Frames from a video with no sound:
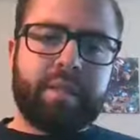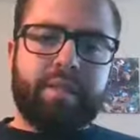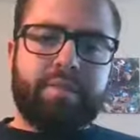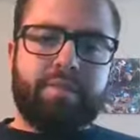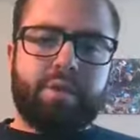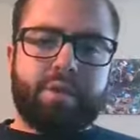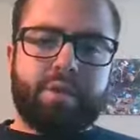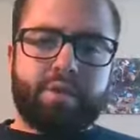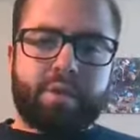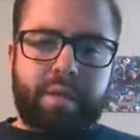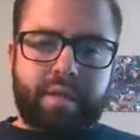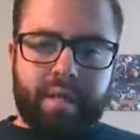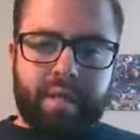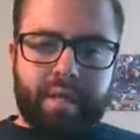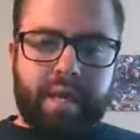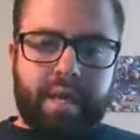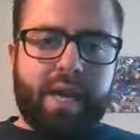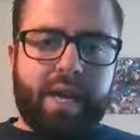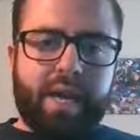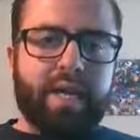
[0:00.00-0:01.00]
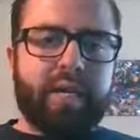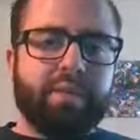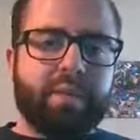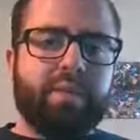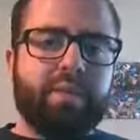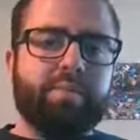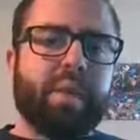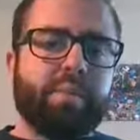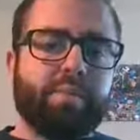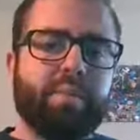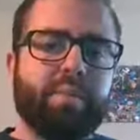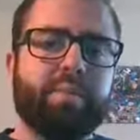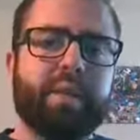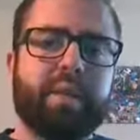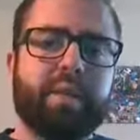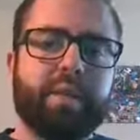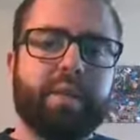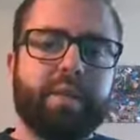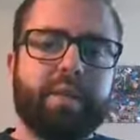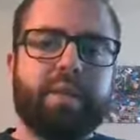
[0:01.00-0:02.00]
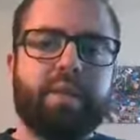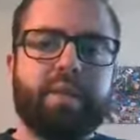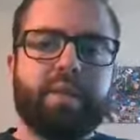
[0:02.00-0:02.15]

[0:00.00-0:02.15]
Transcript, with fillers: view, and then kind of see them implemented